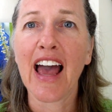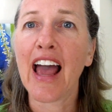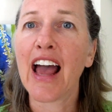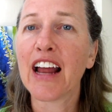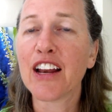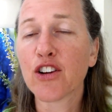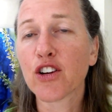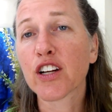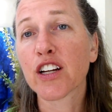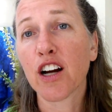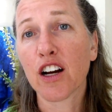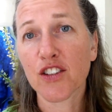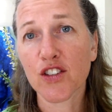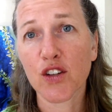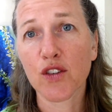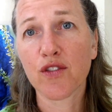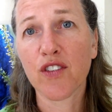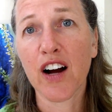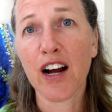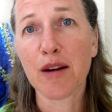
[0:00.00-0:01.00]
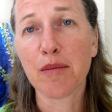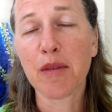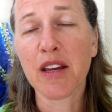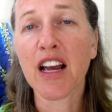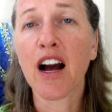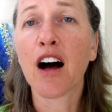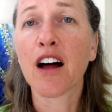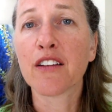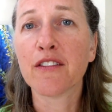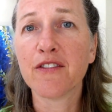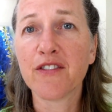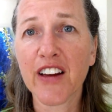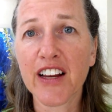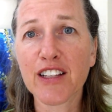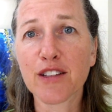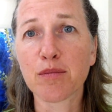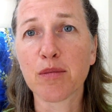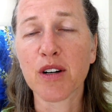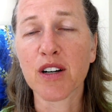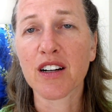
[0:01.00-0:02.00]
And you can also find me on
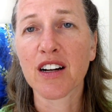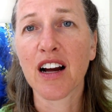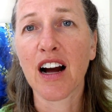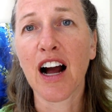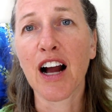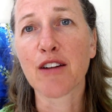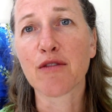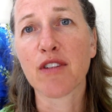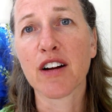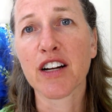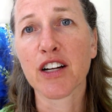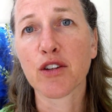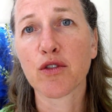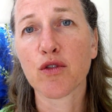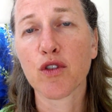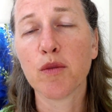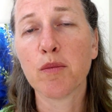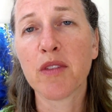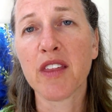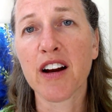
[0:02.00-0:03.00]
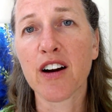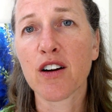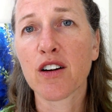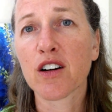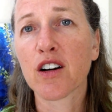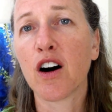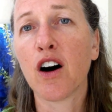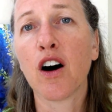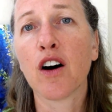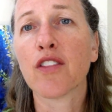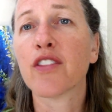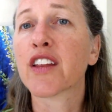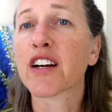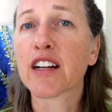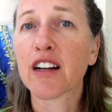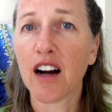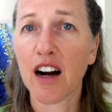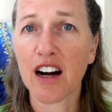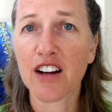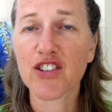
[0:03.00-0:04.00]
Facebook. I run a group there called the
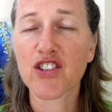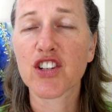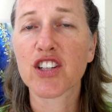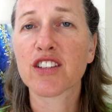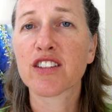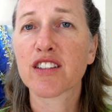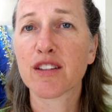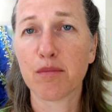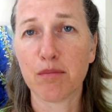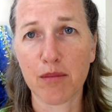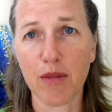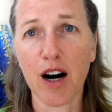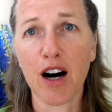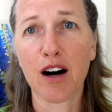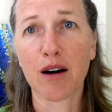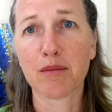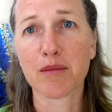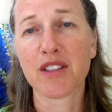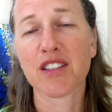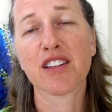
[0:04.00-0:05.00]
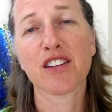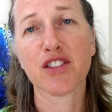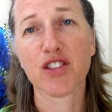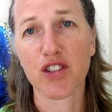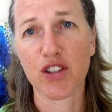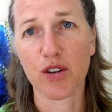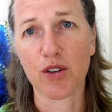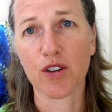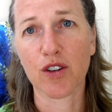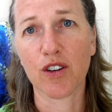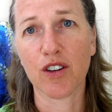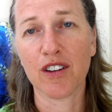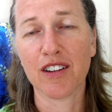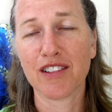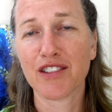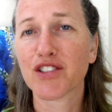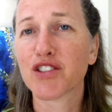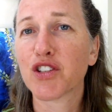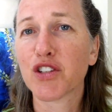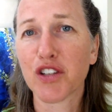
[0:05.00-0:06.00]
Conscious Moms Circle.
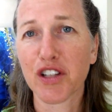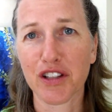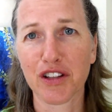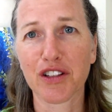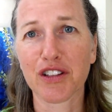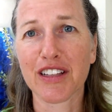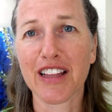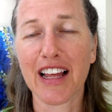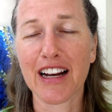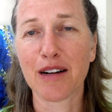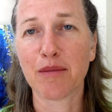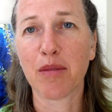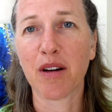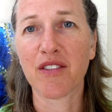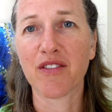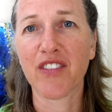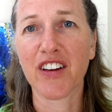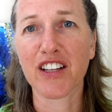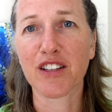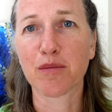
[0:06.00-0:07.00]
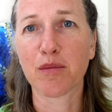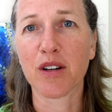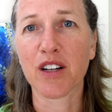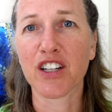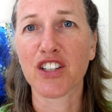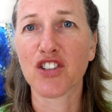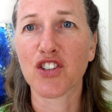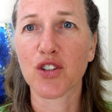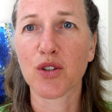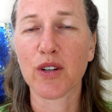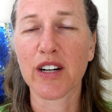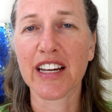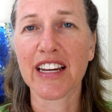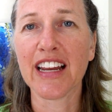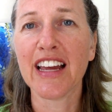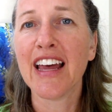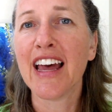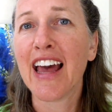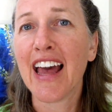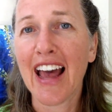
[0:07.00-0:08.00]
So you can look that up on Facebook and join
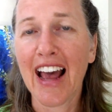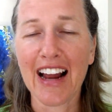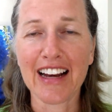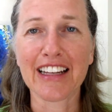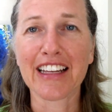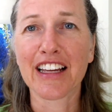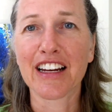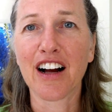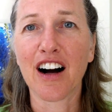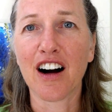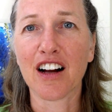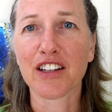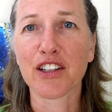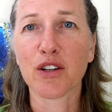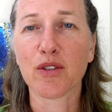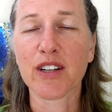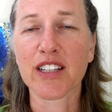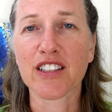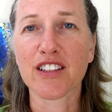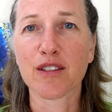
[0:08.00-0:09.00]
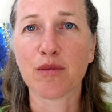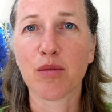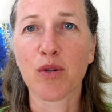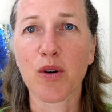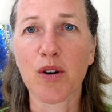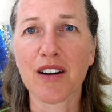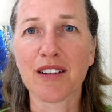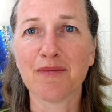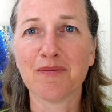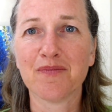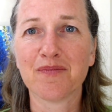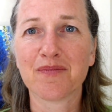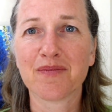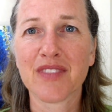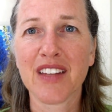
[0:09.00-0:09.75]
and get ongoing support.